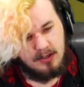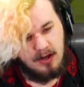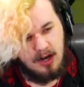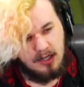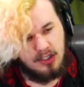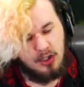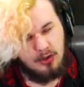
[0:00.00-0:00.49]

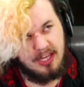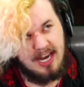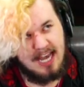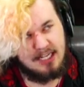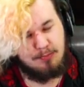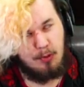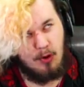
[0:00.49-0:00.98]
On to the
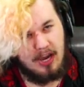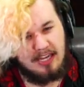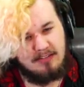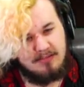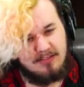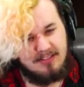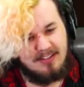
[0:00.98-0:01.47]
next
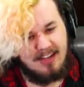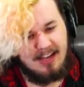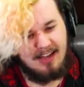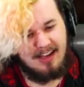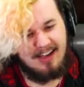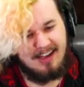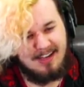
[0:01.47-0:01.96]
point.
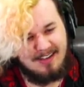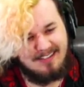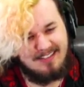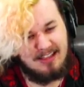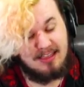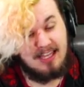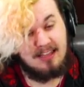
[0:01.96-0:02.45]
Uh,
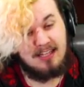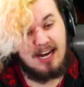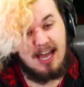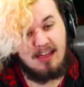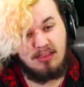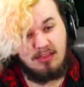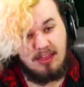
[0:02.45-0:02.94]
the thing that
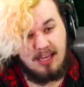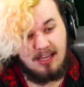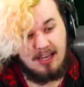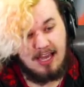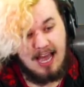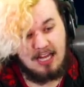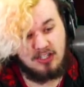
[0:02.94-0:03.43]
I
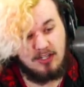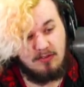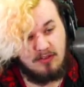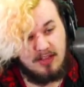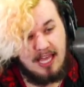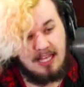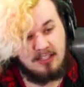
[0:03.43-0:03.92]
think actually
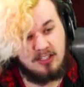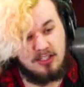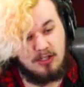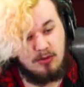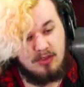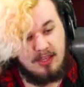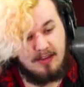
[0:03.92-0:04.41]
relates
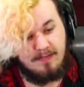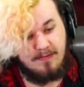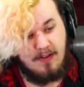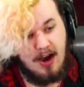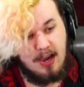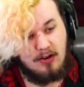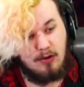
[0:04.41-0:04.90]
to the
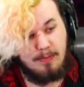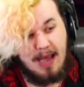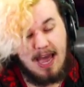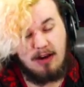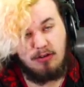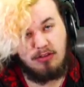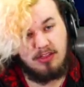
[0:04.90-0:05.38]
final
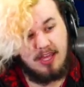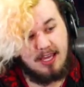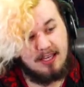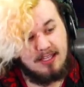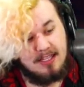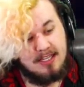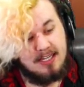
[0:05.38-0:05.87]
battle
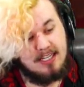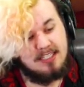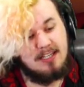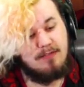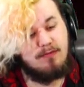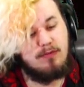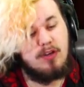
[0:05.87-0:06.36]
thing is if,